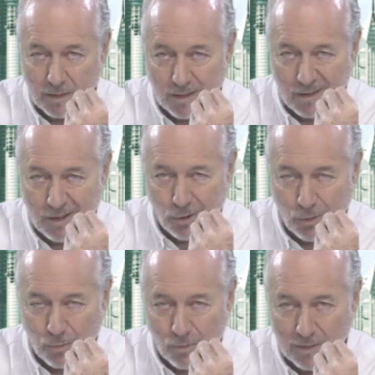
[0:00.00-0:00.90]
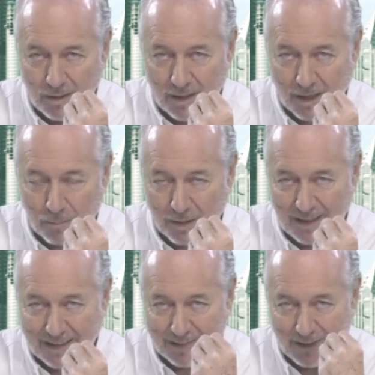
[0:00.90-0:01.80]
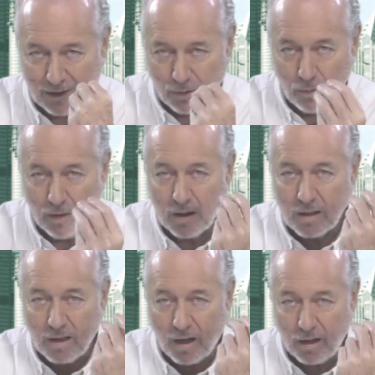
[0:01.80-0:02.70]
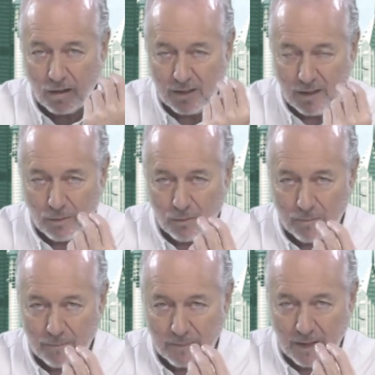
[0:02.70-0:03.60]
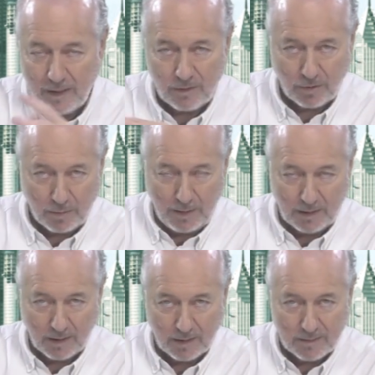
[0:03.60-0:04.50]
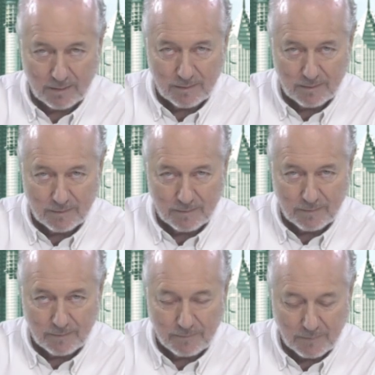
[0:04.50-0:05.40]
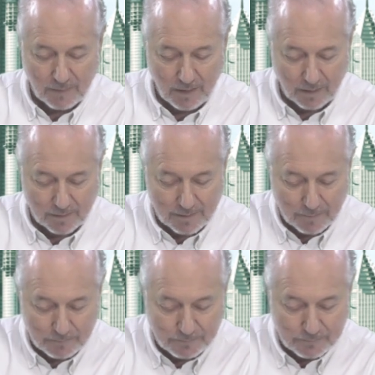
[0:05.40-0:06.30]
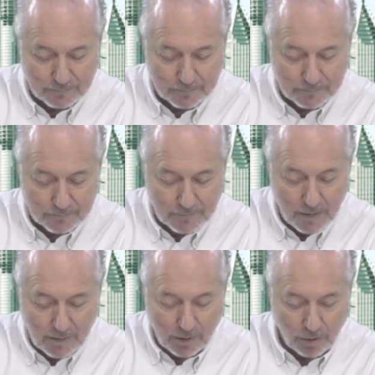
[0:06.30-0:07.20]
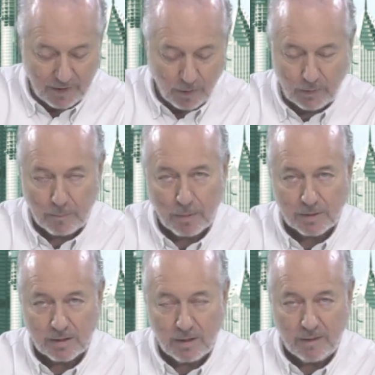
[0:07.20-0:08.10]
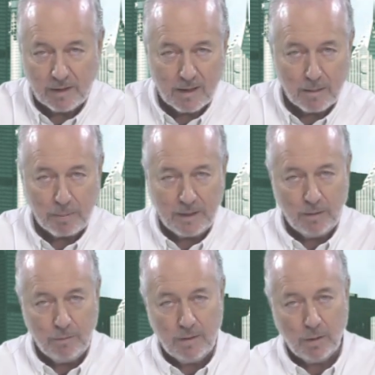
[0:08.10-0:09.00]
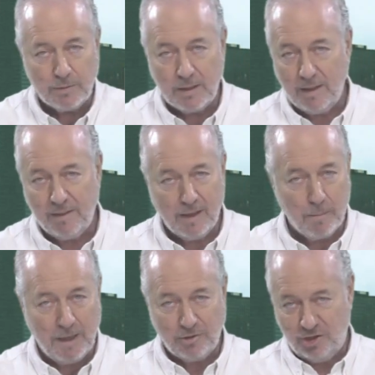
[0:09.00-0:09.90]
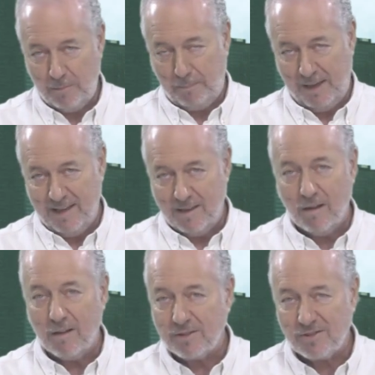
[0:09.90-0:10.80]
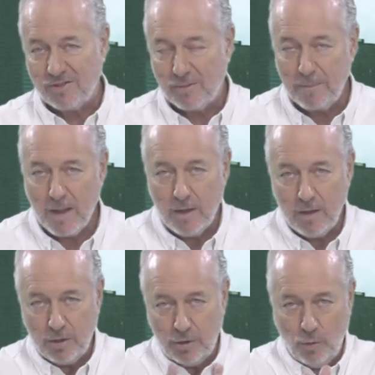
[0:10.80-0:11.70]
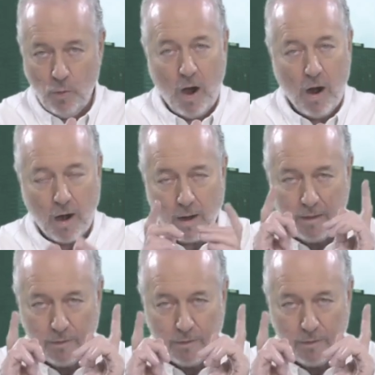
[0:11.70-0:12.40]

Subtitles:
yerba yedre, call you into the meeting. Yes. You're the only person in the company who knows anything about shipping costs. You're